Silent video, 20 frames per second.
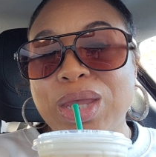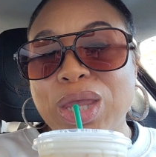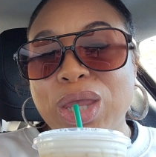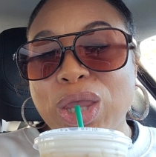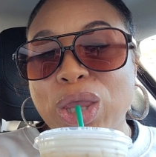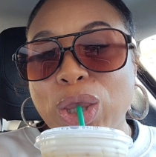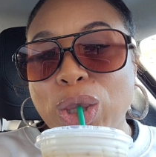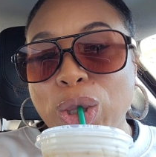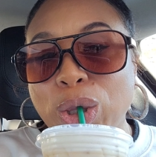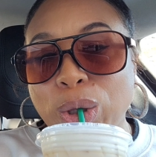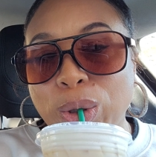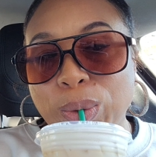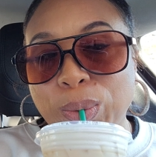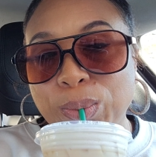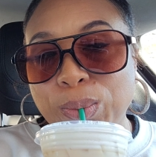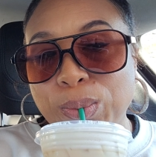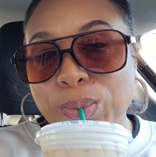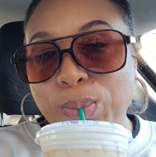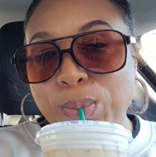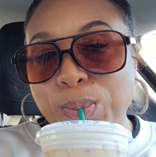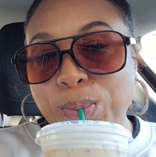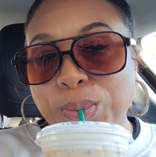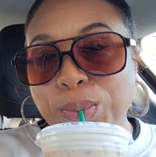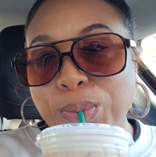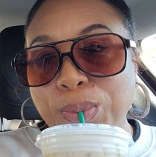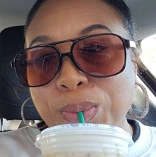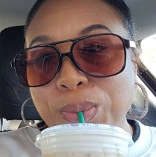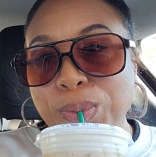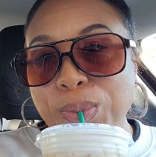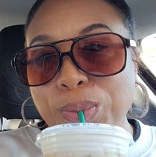
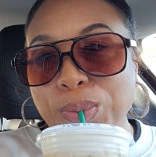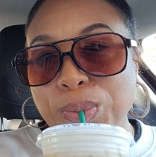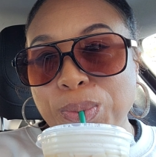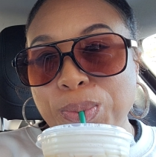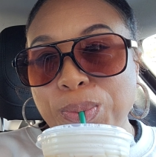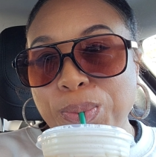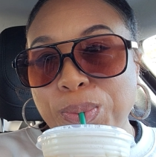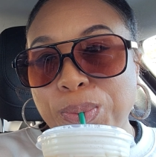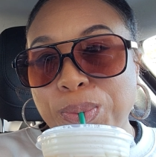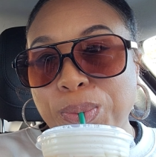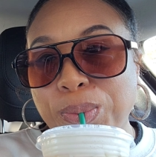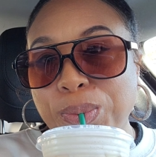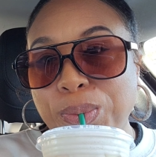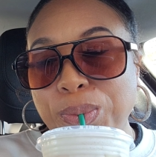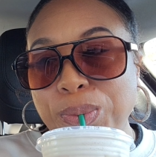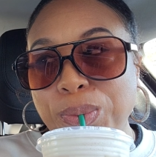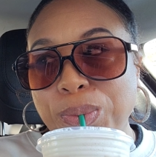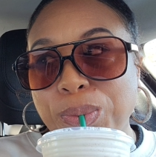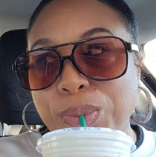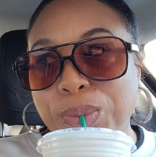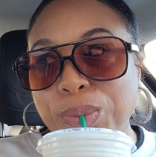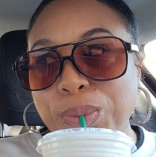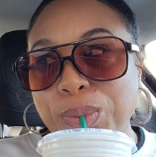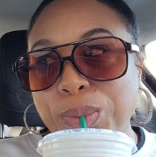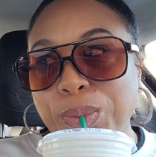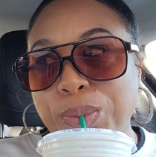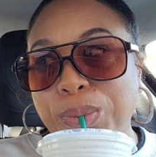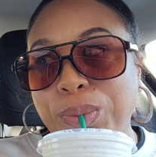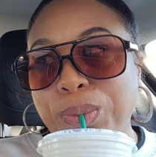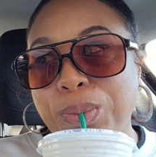
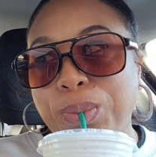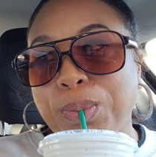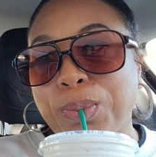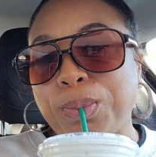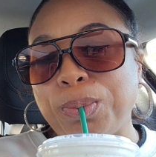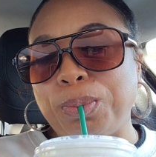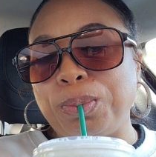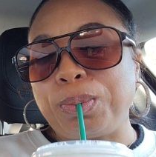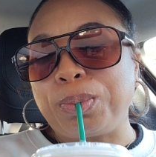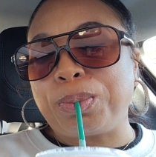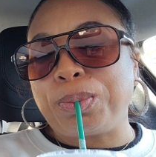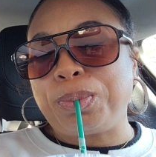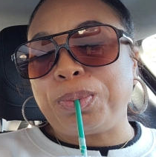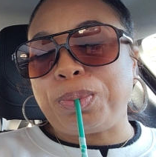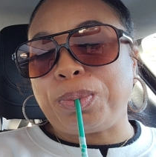(silence)